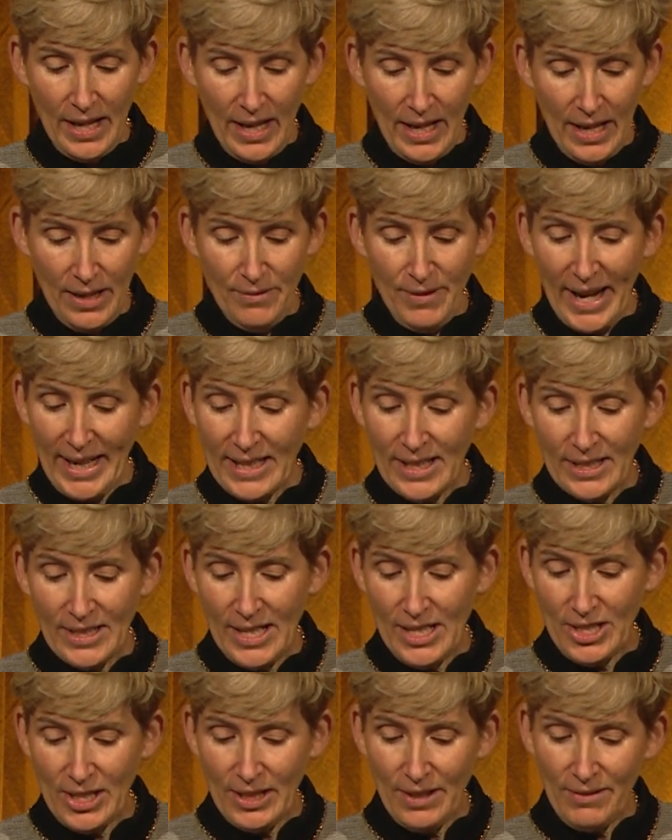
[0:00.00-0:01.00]
In
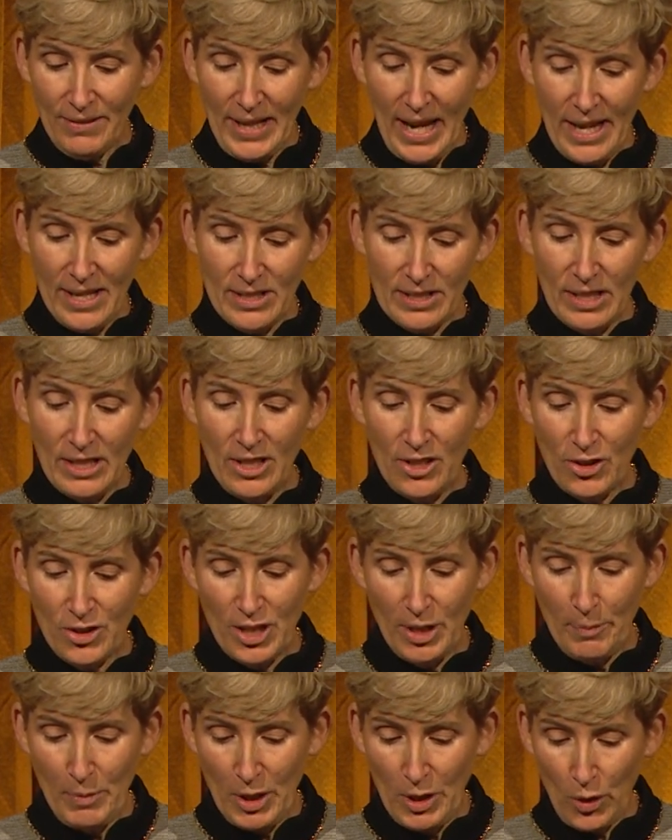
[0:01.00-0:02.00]
recognition of Ken's
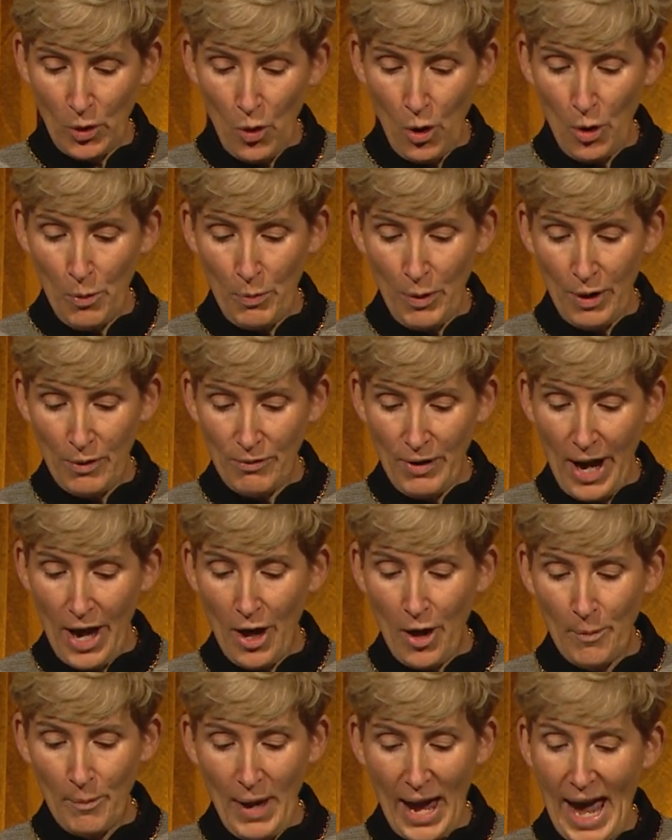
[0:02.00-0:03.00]
leadership in the corporate
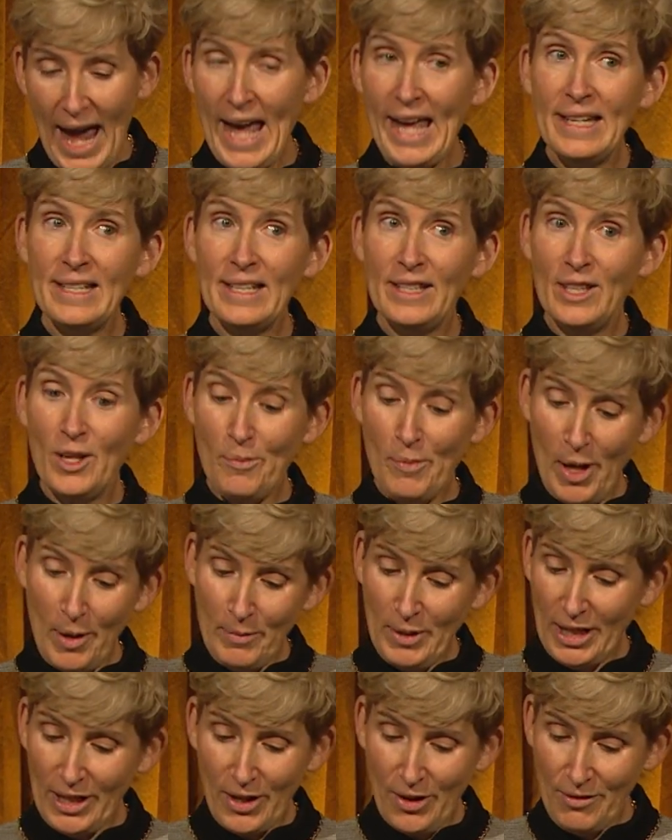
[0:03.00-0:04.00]
realm and in the
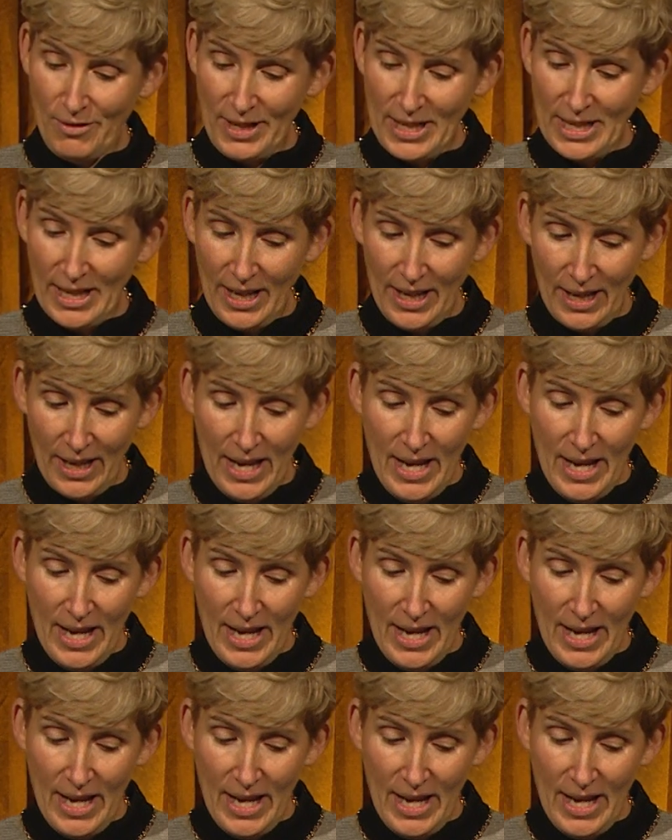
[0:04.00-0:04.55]
public arena,